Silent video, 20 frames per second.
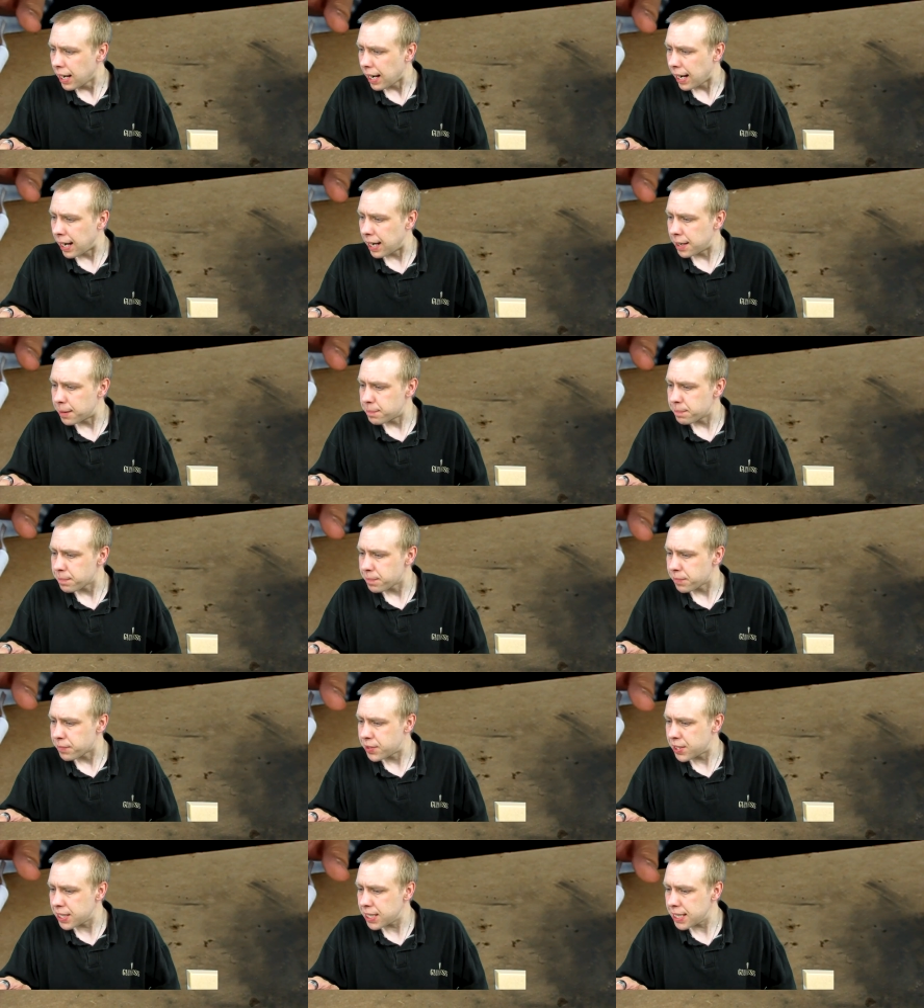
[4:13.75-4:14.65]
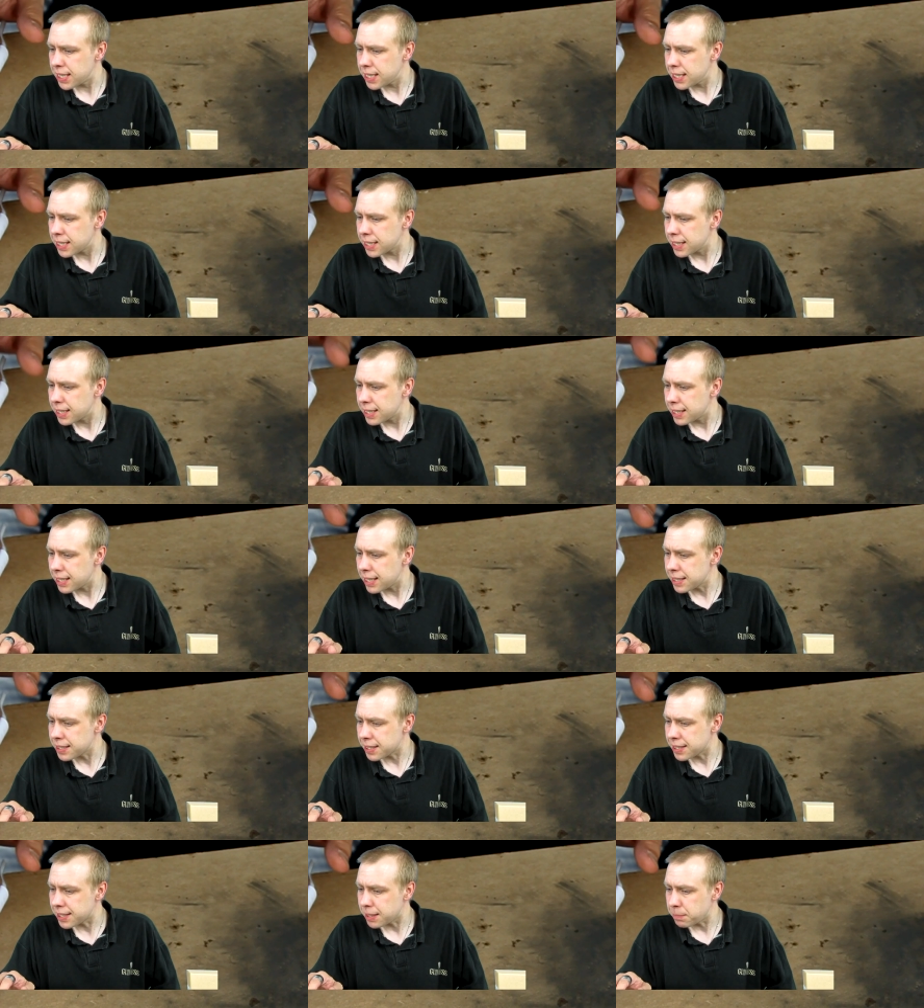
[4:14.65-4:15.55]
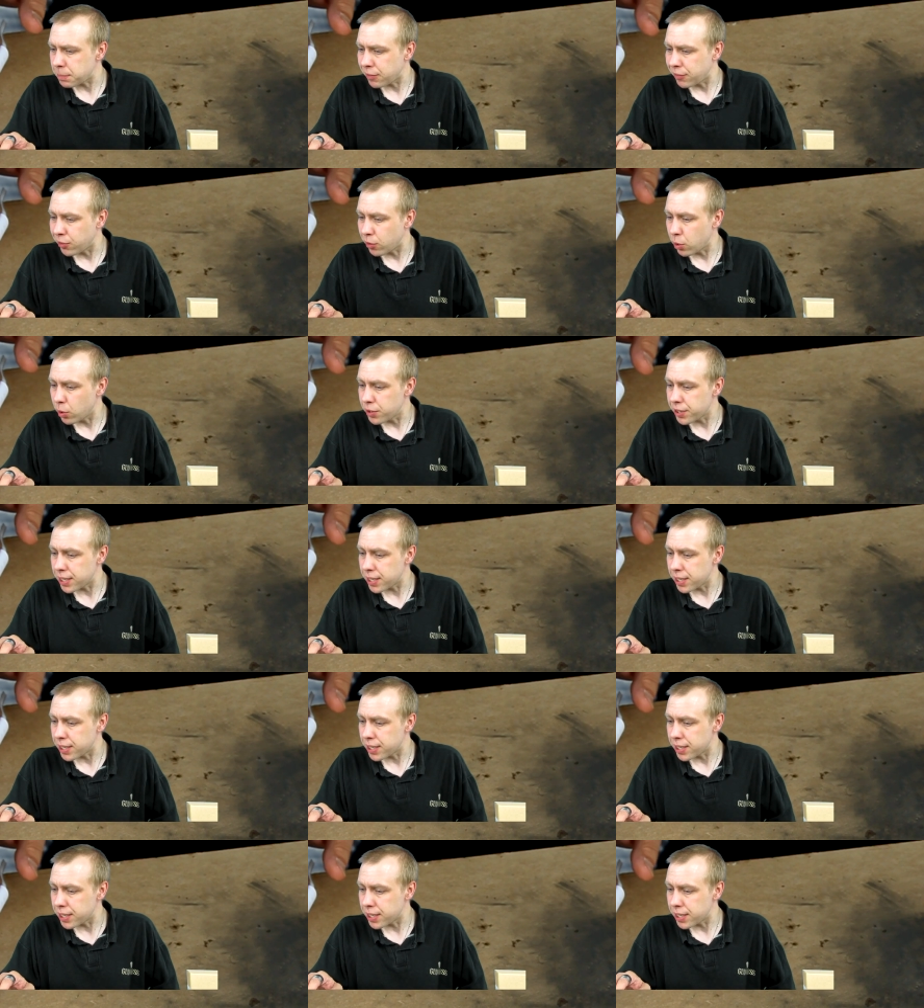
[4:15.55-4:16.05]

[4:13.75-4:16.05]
as I said before,